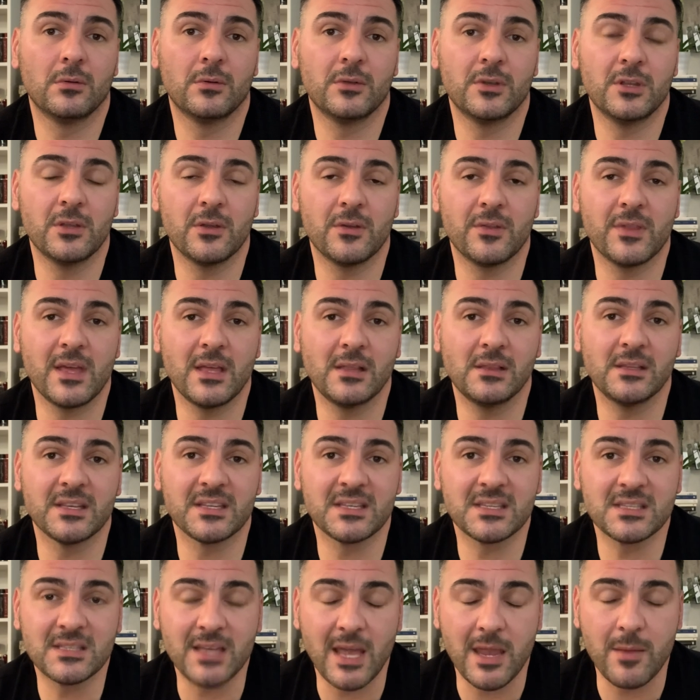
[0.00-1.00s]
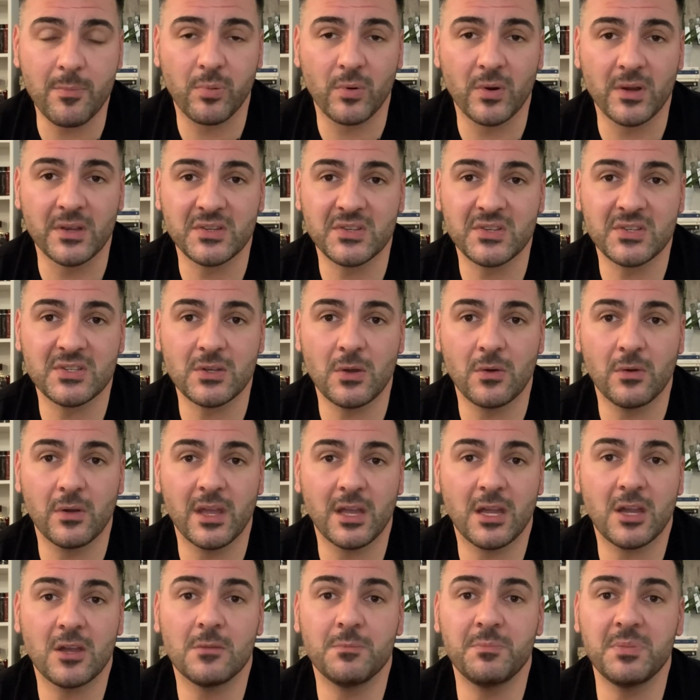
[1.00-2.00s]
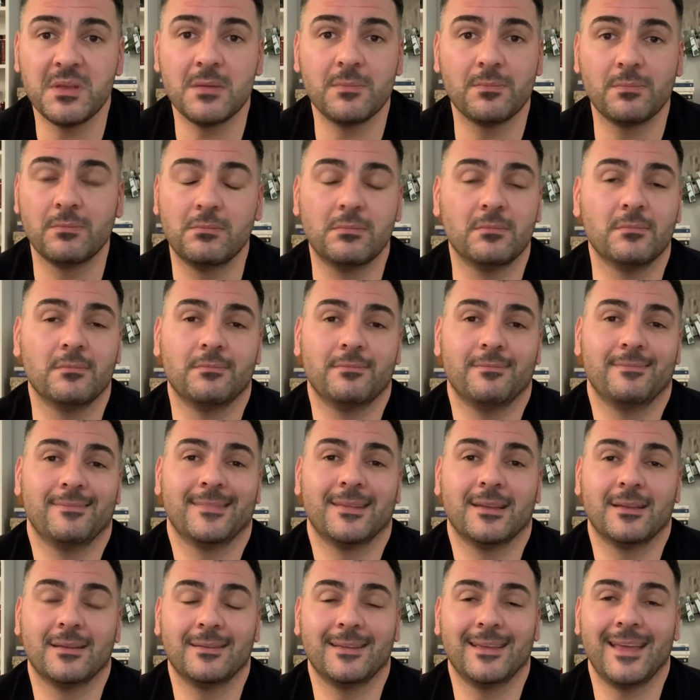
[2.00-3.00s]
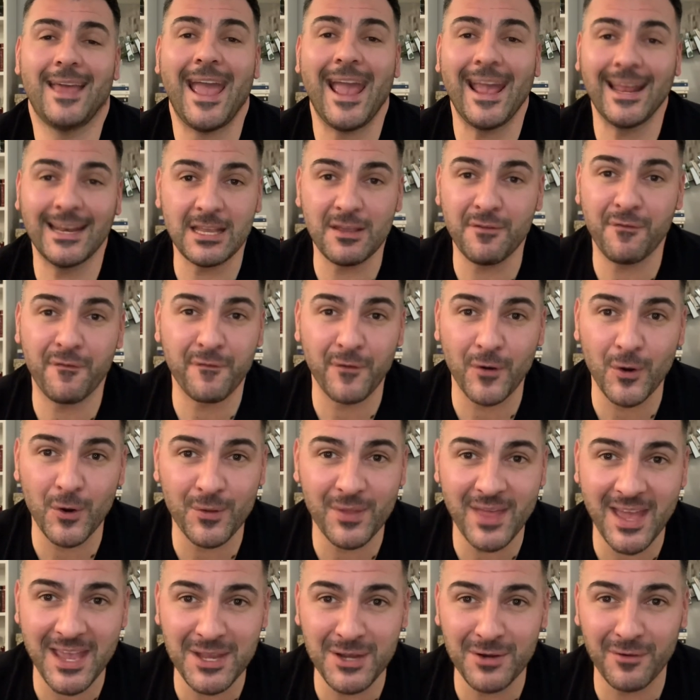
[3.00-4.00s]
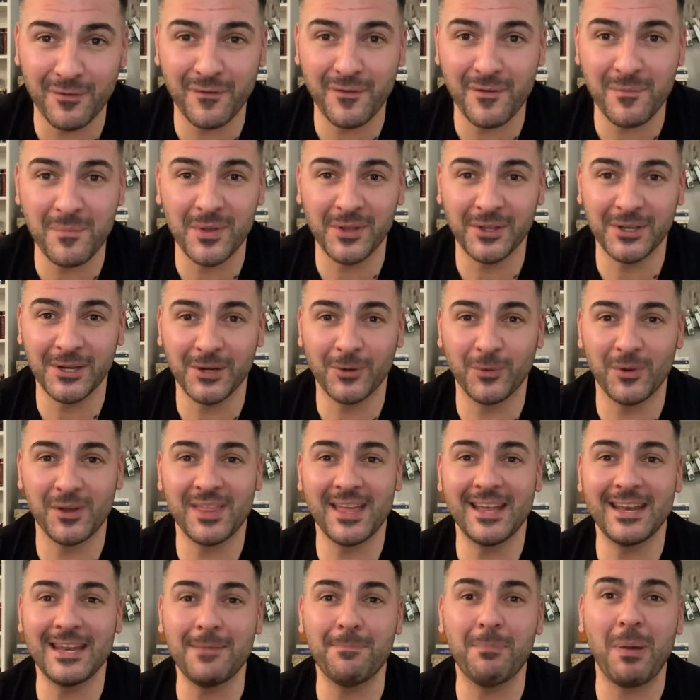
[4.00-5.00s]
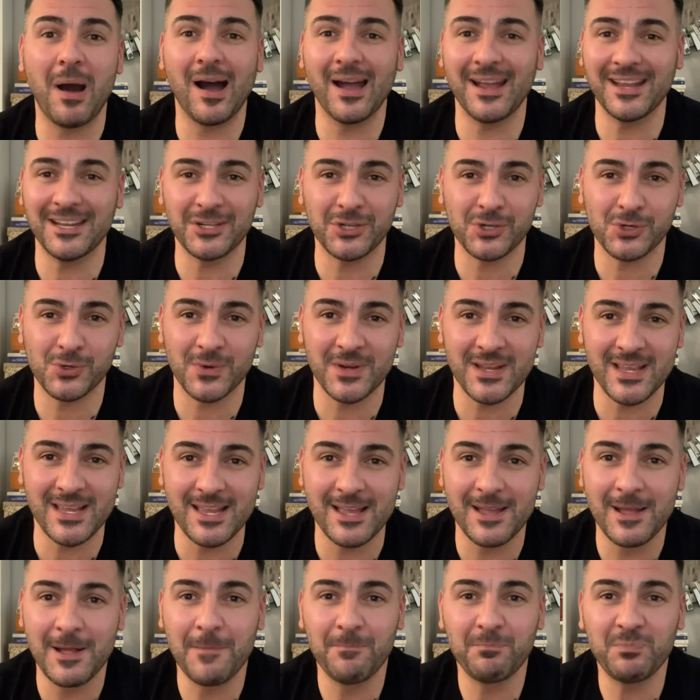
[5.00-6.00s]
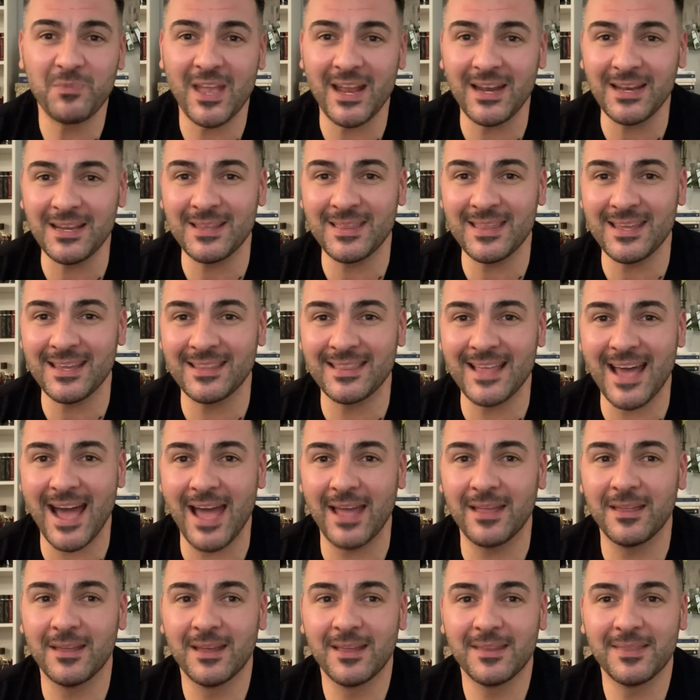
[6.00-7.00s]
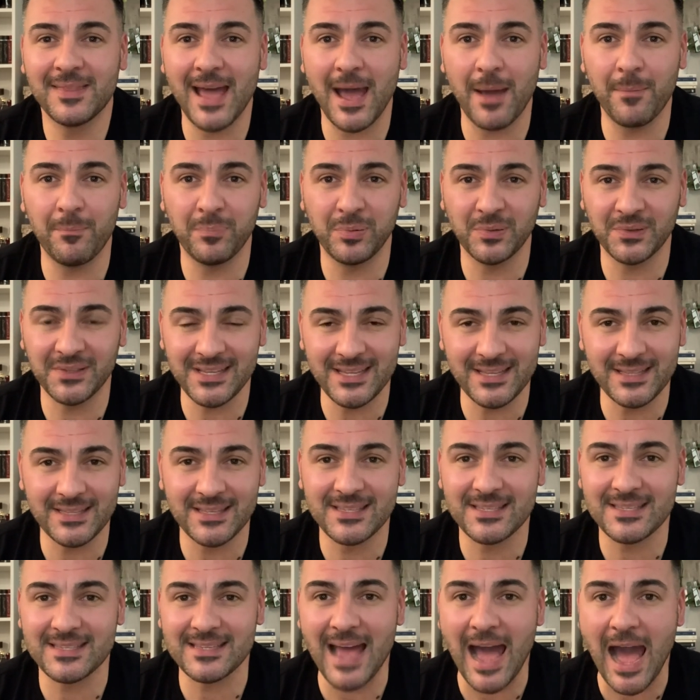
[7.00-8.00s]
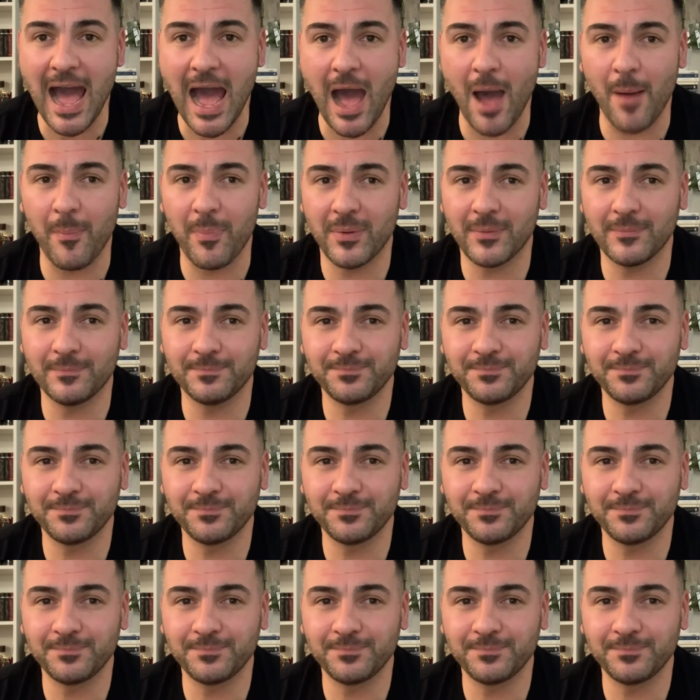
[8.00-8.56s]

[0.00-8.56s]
You know, they list cypress, so it could be any fir that you're familiar with, any pine tree, anything that bleeds sap.